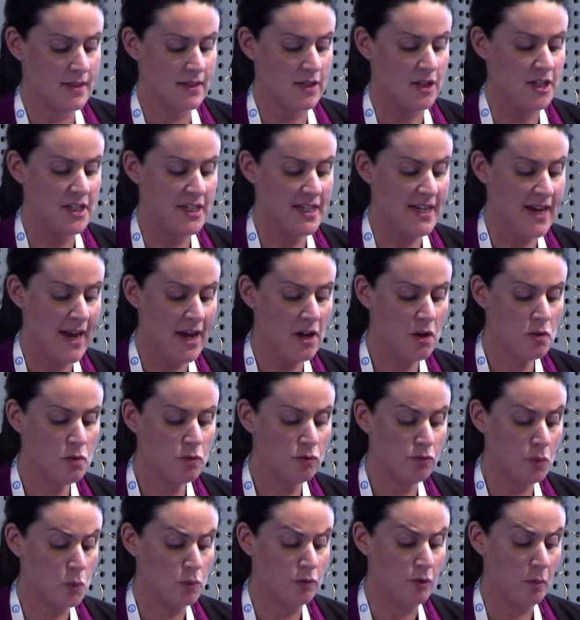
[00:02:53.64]
So today I
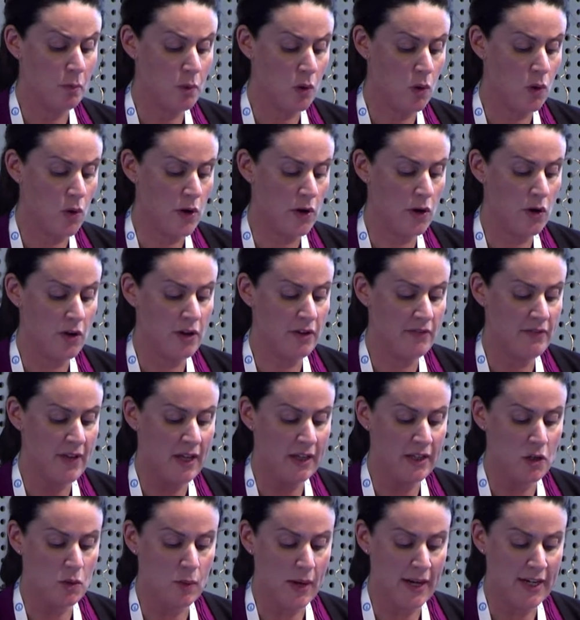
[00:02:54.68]
will report on
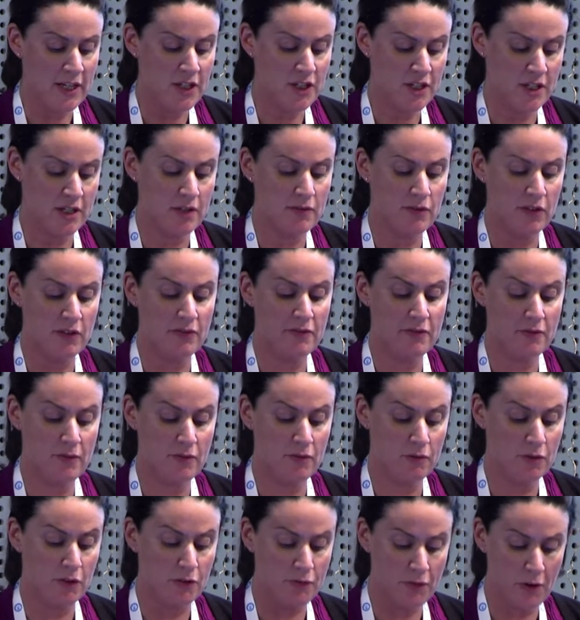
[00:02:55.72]
evaluation of a
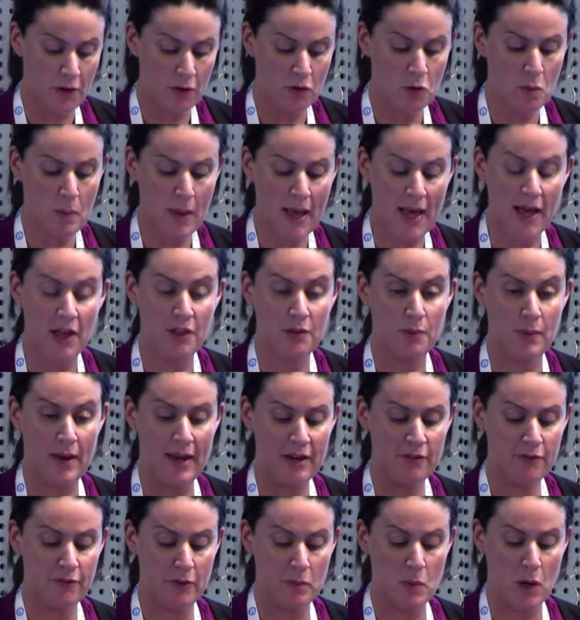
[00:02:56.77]
referral
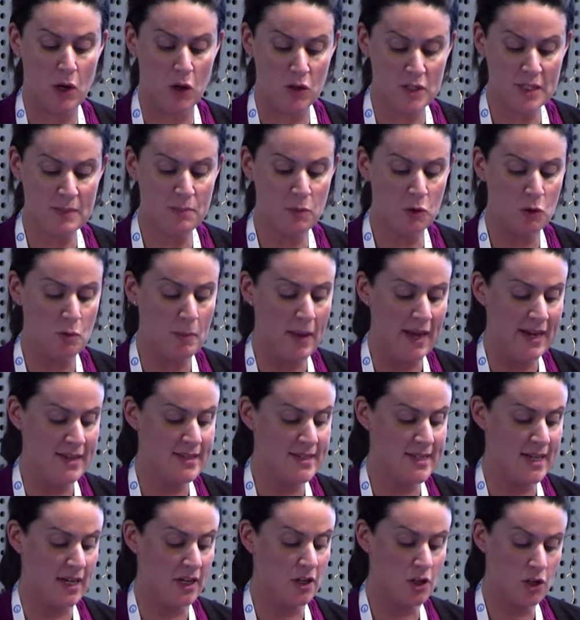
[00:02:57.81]
pathway from a
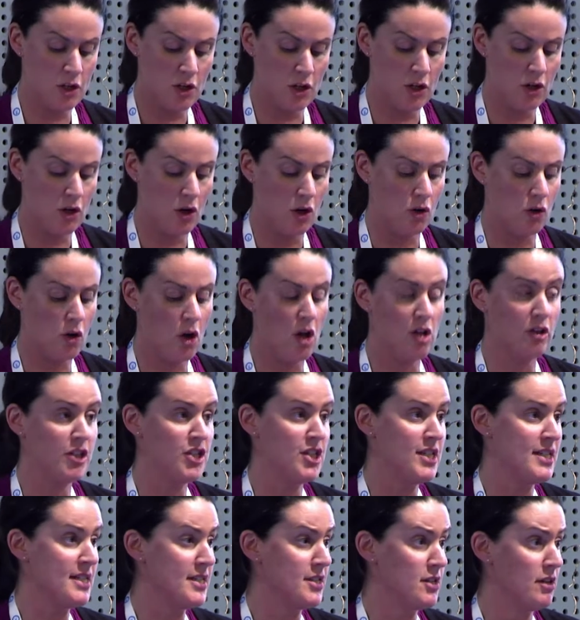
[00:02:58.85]
hospital-based acute
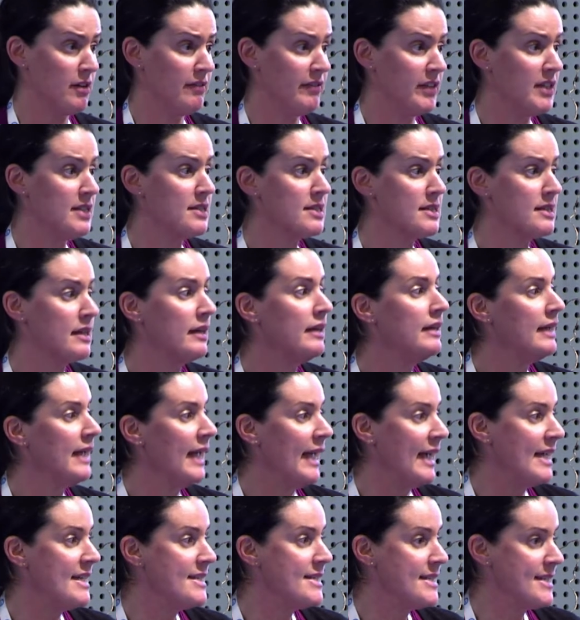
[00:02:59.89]
oncology service,
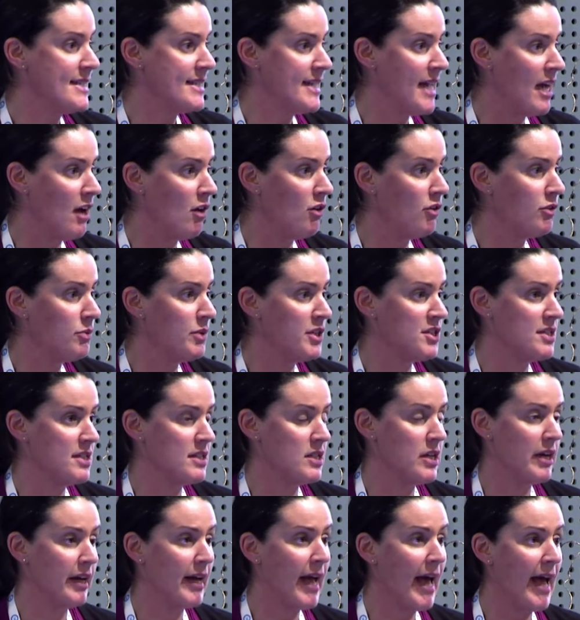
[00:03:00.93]
Eastern Health, which
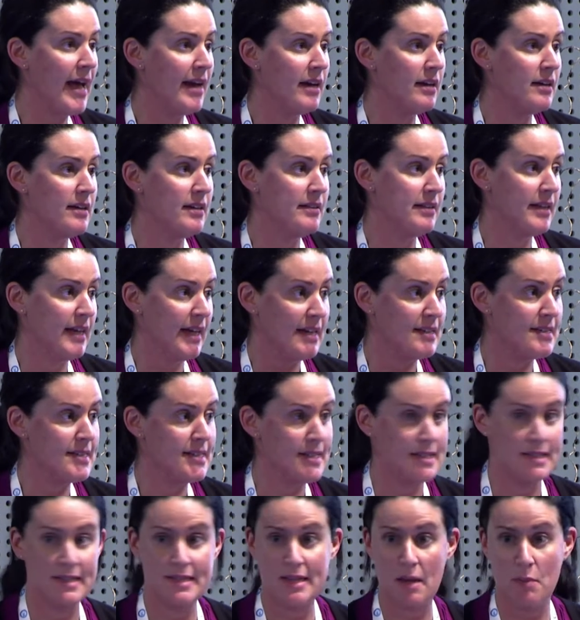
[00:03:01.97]
is located in the
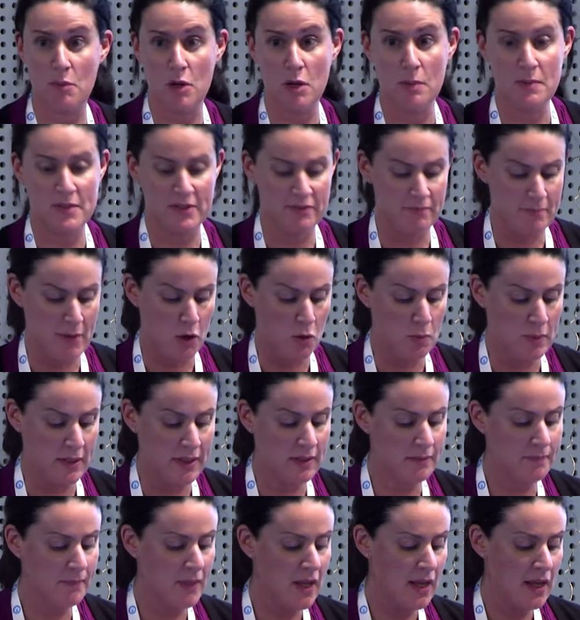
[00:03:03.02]
eastern suburbs of
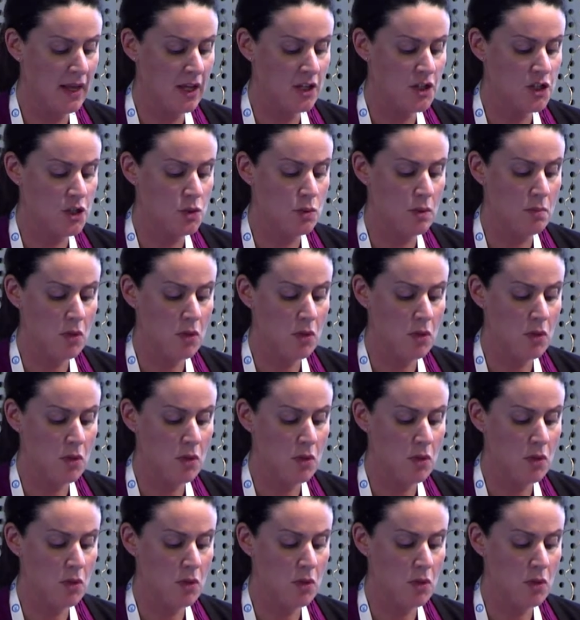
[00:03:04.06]
Melbourne, to a